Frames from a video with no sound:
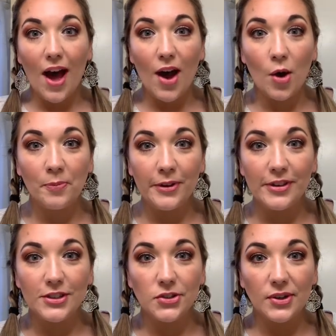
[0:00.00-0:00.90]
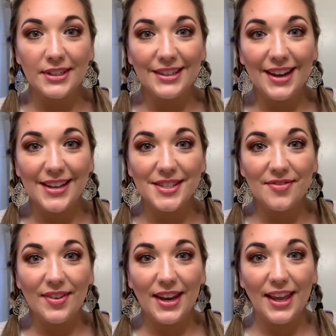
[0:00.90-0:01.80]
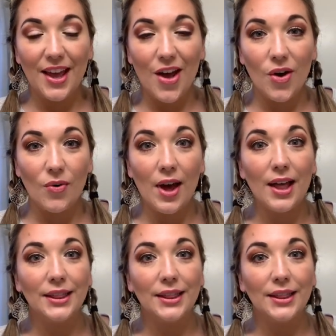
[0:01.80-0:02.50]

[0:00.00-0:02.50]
I hope you enjoyed today's video.